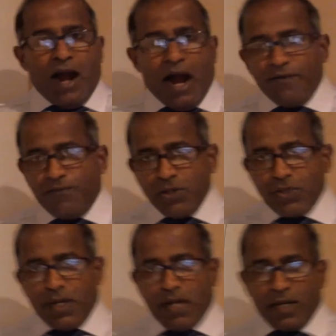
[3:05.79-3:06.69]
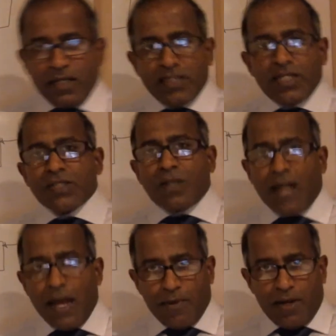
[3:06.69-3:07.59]
Unfortunately, this is
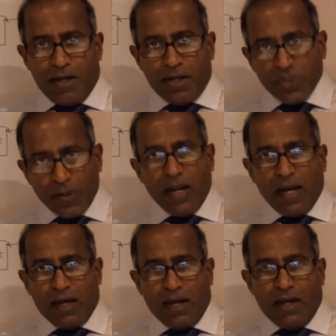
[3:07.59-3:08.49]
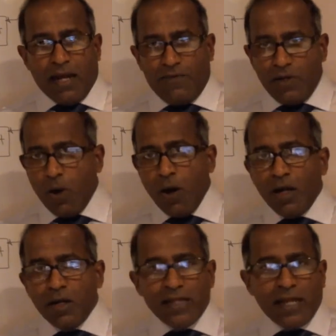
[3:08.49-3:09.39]
not happening in Sri Lanka, and we
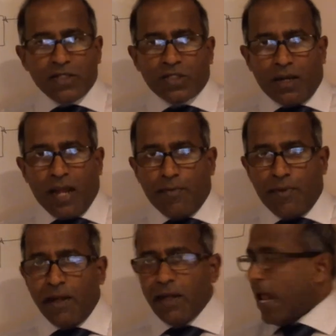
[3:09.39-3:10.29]
all know that it's not happening.